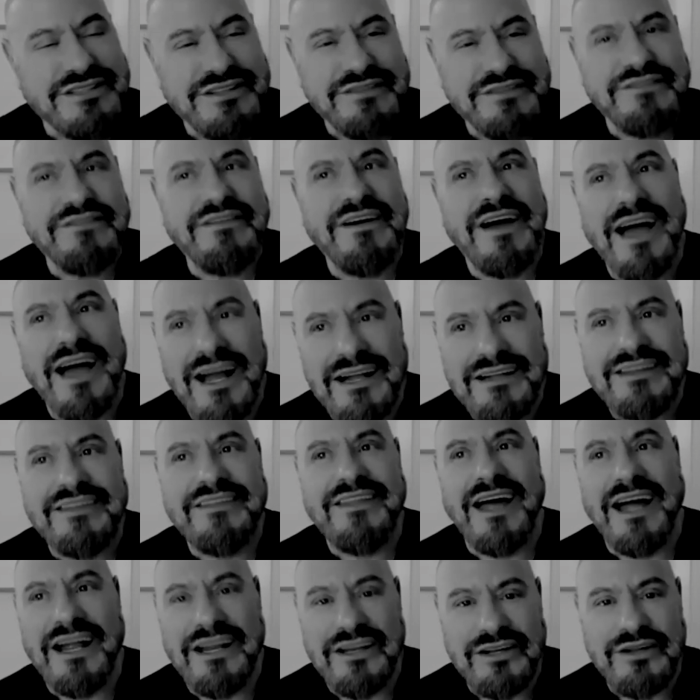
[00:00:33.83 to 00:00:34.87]
the fact
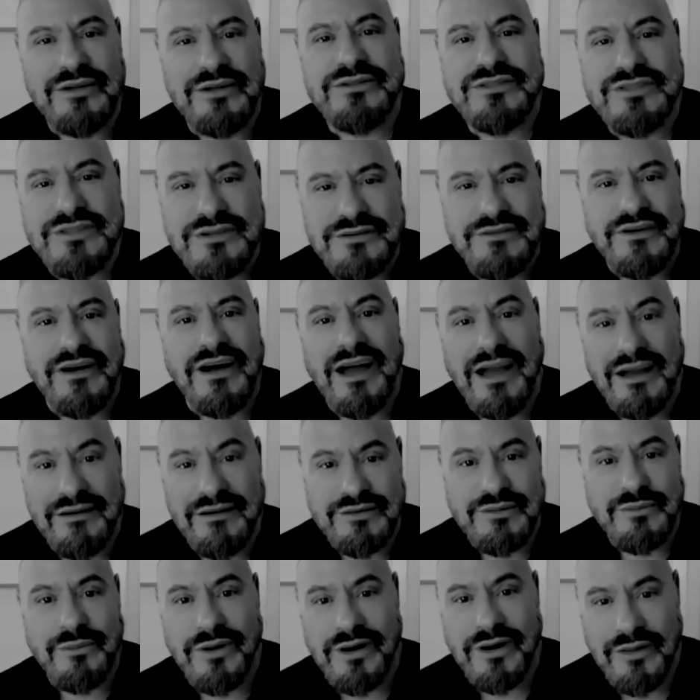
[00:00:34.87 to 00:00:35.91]
that you
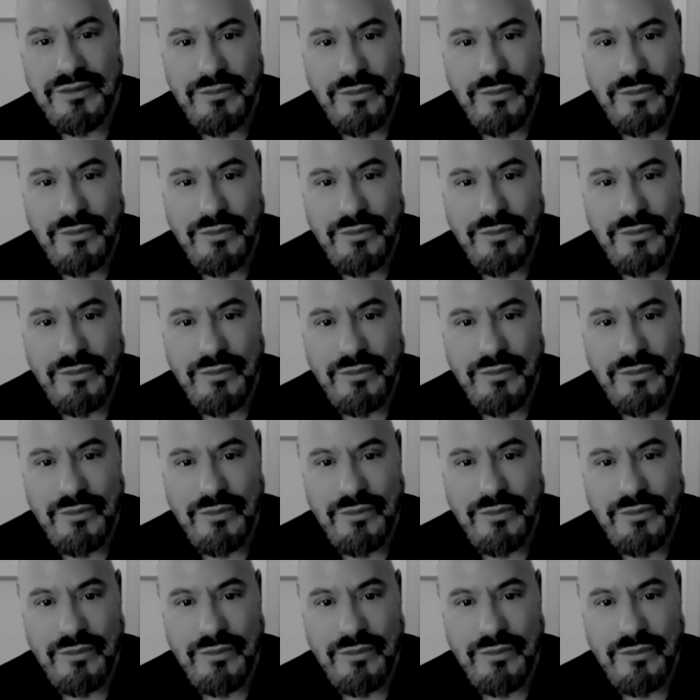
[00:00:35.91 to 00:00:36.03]
survived one of